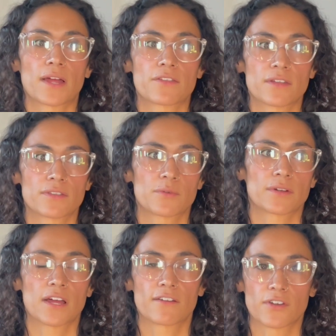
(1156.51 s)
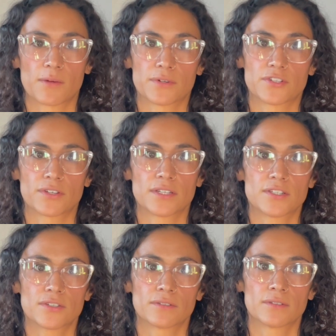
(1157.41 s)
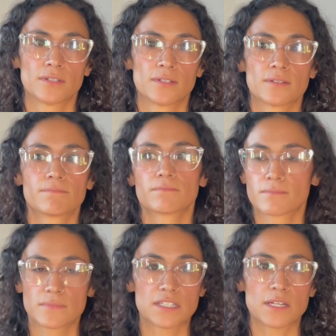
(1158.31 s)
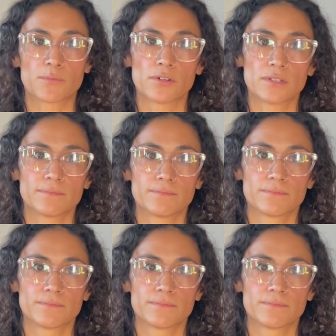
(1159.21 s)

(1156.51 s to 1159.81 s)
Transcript: I think that we're gonna have an opportunity to steamroll.